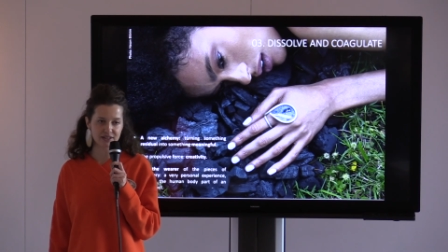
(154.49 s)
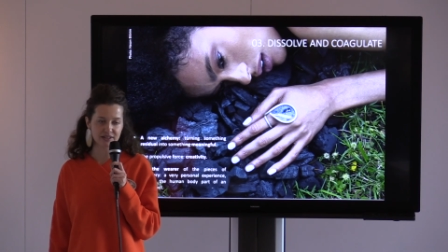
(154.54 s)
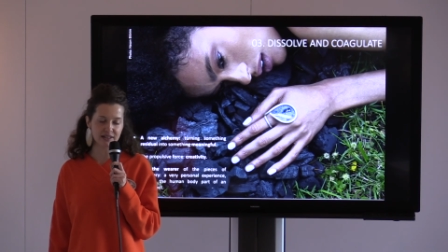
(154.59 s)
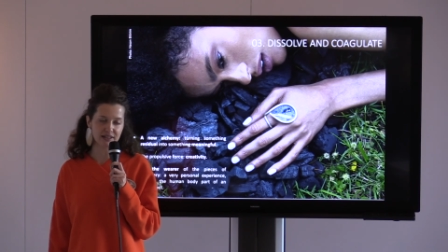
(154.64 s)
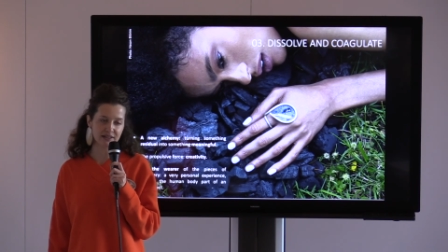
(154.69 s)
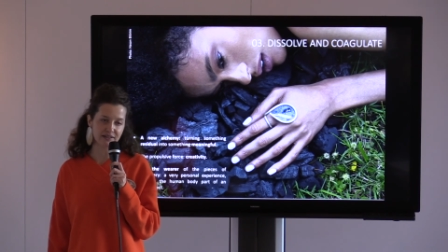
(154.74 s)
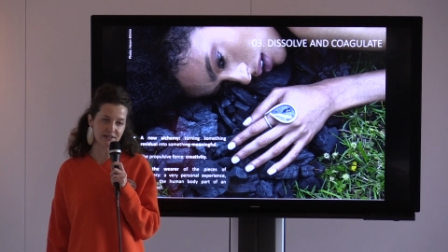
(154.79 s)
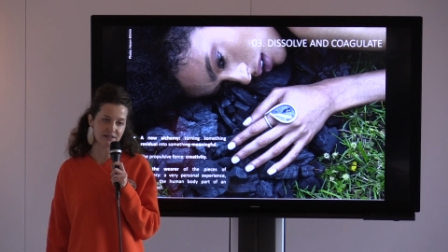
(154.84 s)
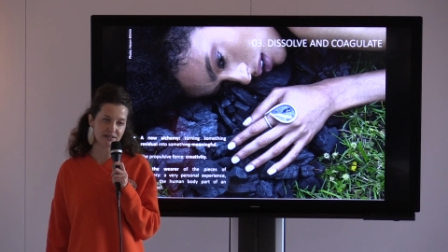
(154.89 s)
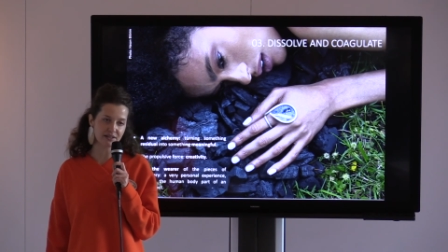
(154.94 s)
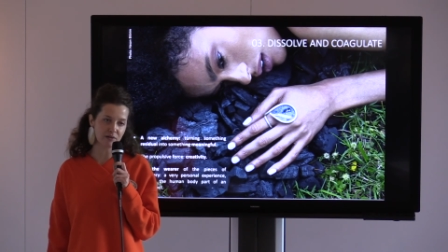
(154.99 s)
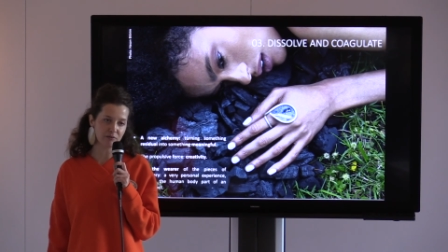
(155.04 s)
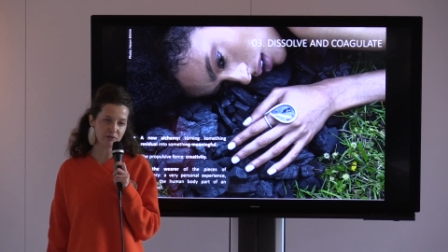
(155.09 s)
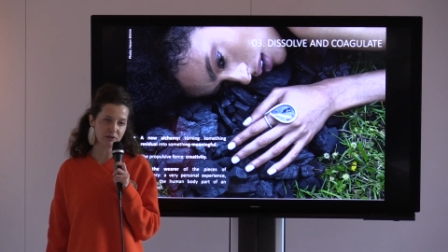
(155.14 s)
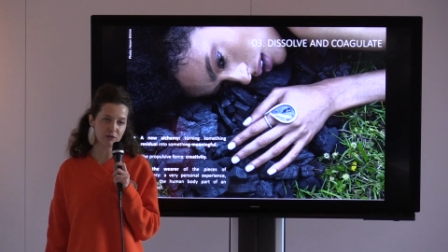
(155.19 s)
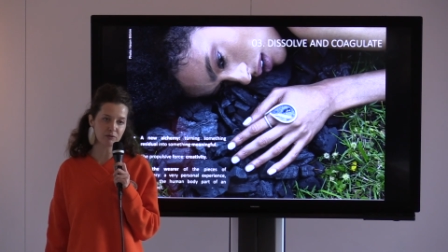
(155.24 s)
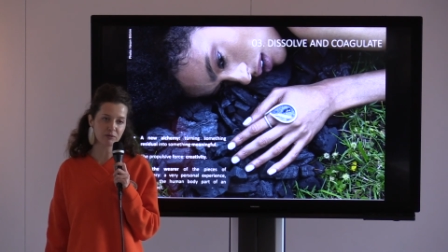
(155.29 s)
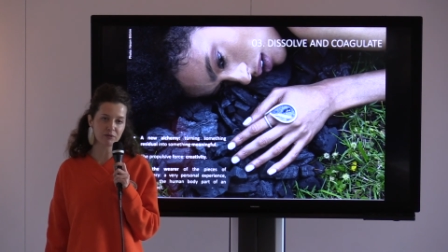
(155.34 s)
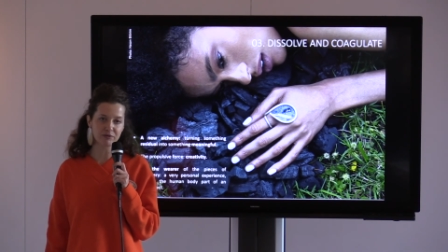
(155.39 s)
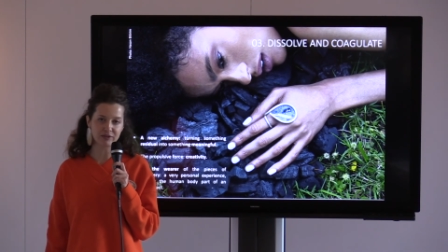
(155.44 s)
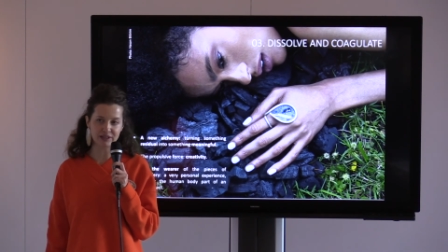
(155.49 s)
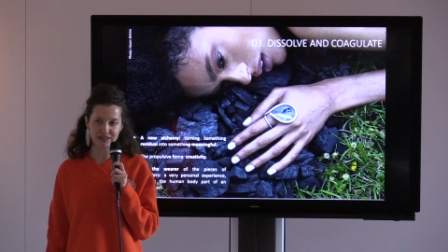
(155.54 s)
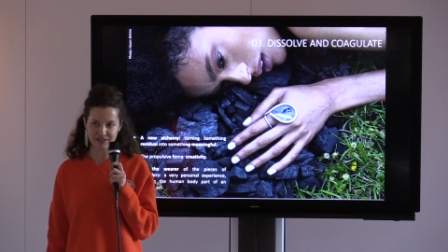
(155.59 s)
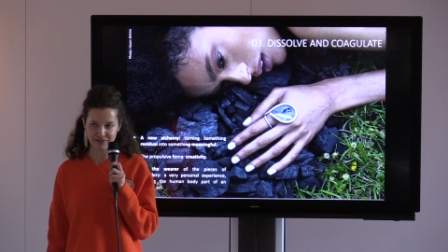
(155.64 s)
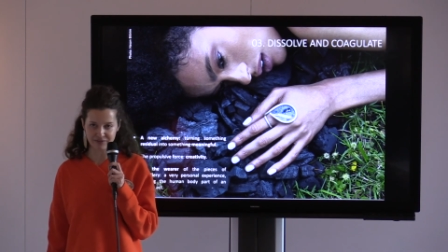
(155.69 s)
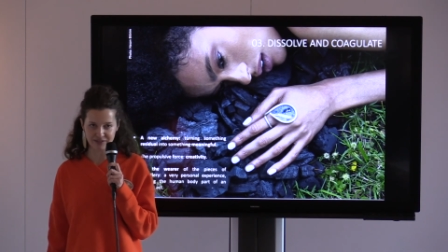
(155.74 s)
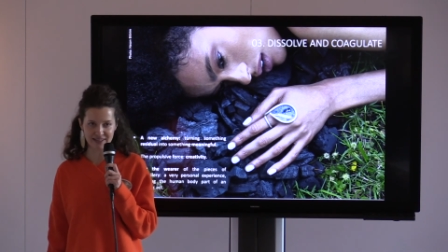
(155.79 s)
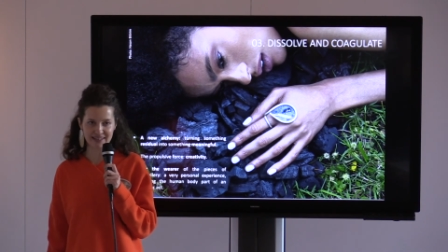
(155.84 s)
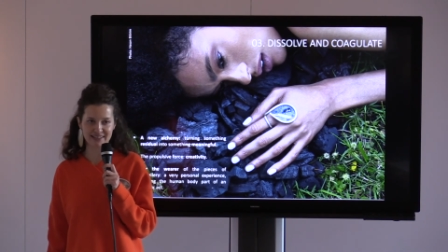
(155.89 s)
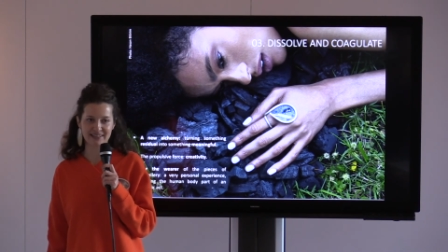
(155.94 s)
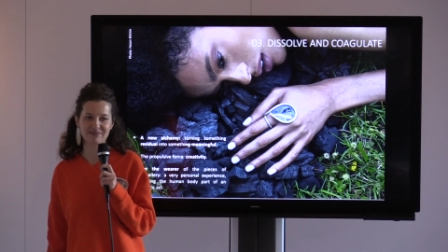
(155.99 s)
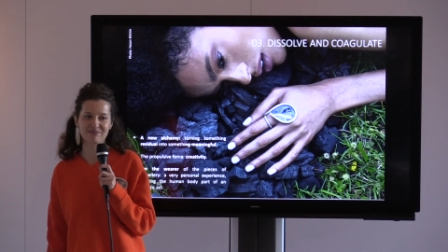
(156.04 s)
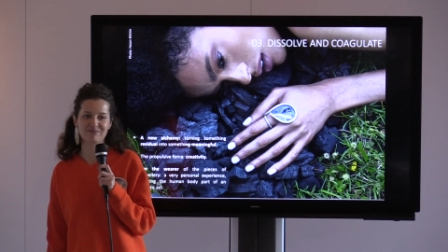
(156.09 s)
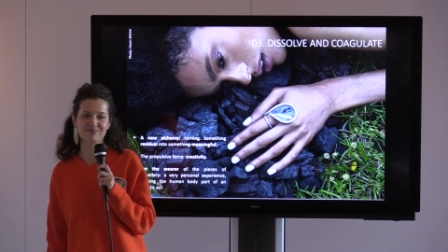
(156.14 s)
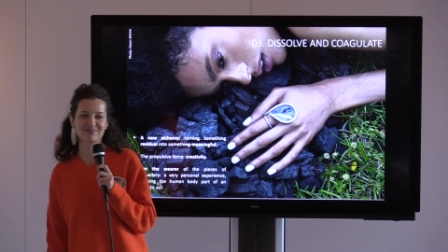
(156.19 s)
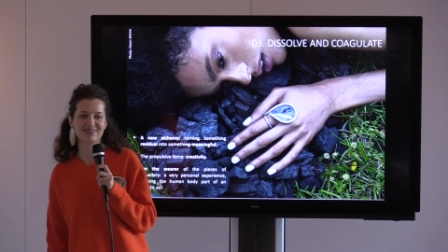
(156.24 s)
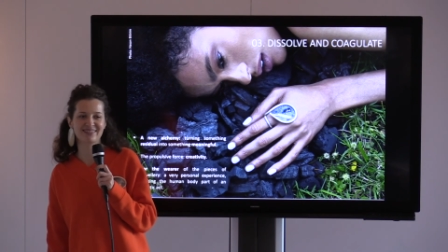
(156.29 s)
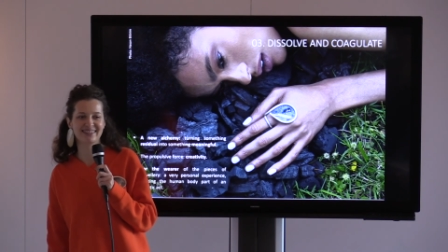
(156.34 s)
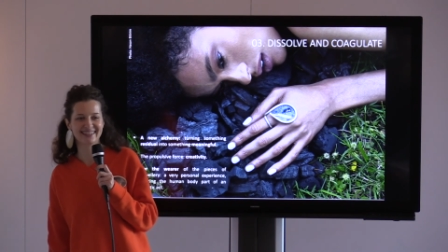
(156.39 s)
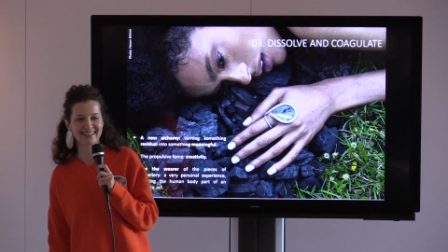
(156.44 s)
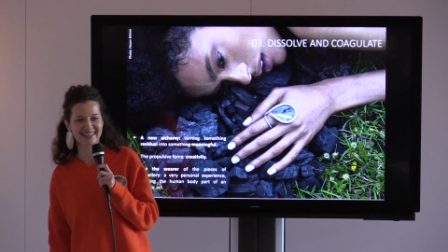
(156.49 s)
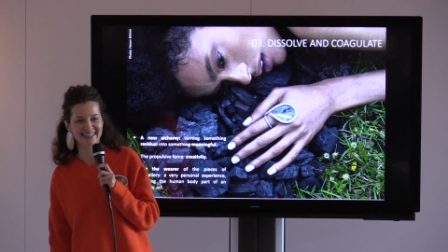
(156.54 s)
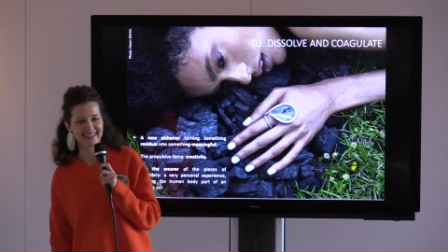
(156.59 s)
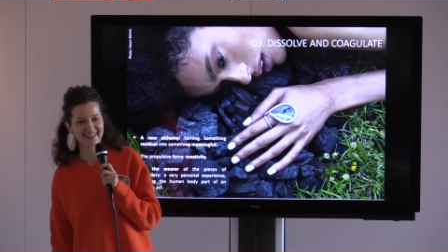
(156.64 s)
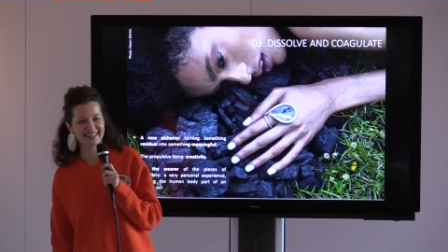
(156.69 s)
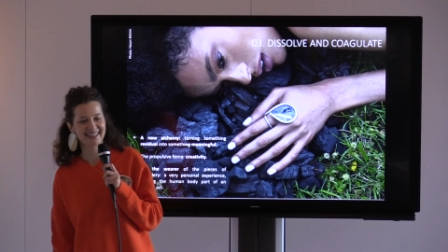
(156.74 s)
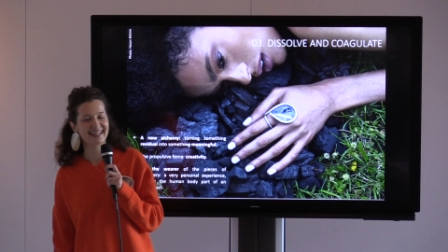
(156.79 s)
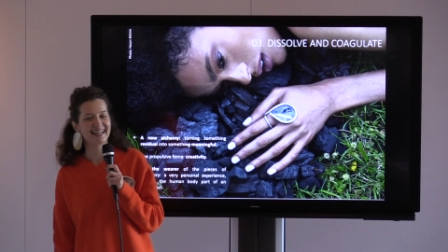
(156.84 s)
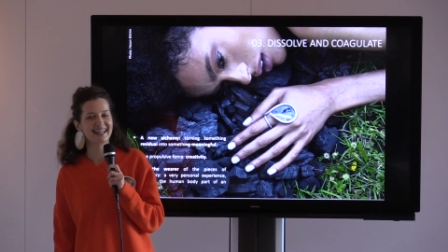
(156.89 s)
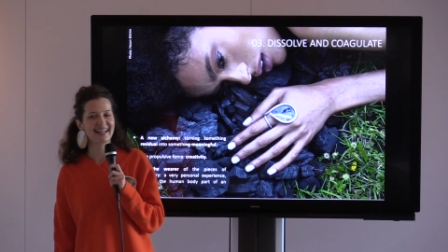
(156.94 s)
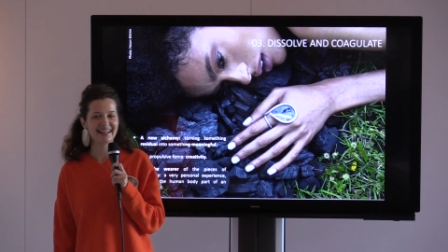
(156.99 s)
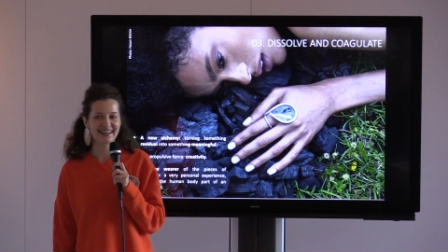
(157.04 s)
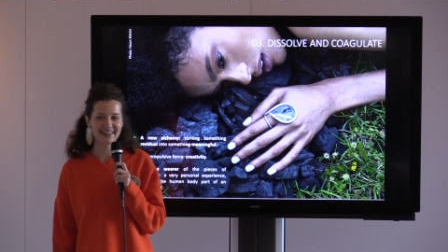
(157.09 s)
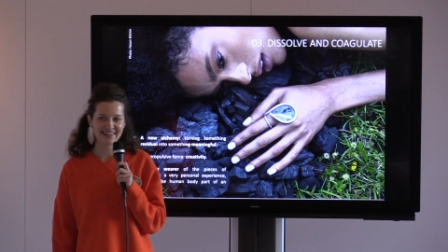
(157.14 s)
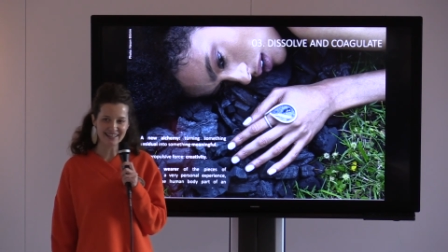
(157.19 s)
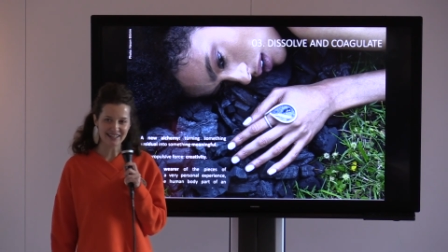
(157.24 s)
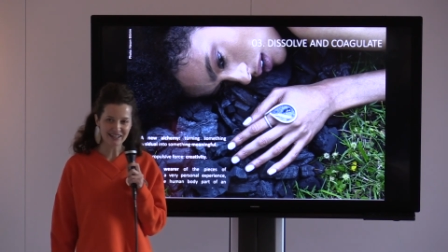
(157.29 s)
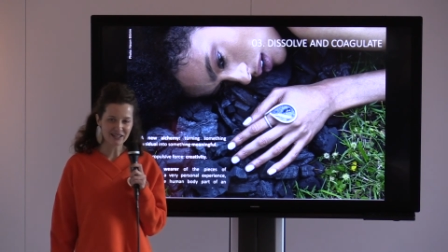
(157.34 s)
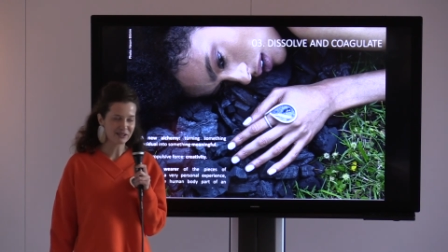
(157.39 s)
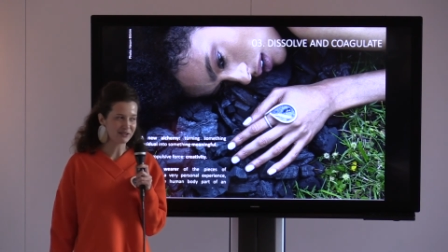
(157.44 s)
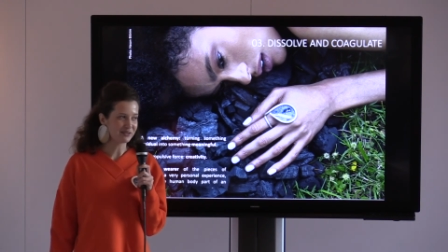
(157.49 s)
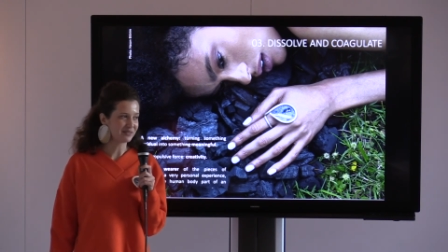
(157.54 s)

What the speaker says: that is our own creativity. Thank